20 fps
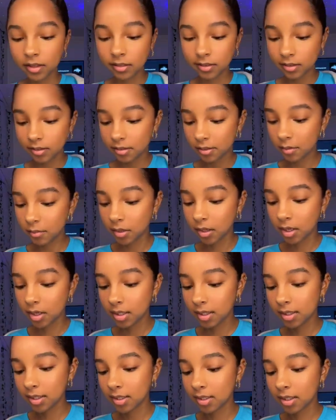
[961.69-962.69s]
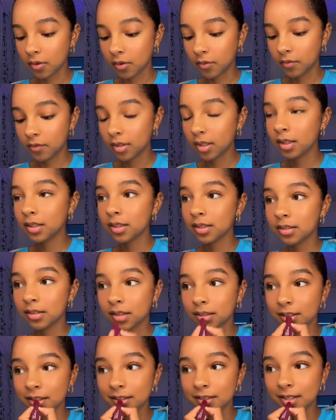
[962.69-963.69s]
To be honest, this thing does not
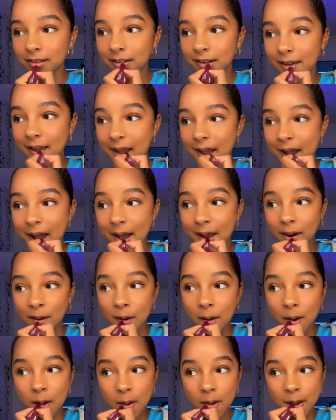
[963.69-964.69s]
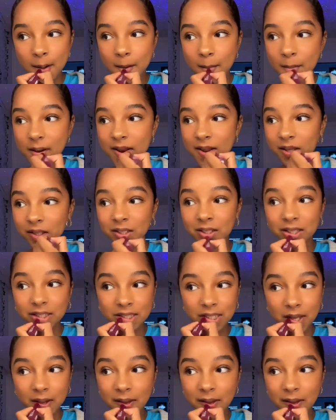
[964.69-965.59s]
taste good at all, but it looks good.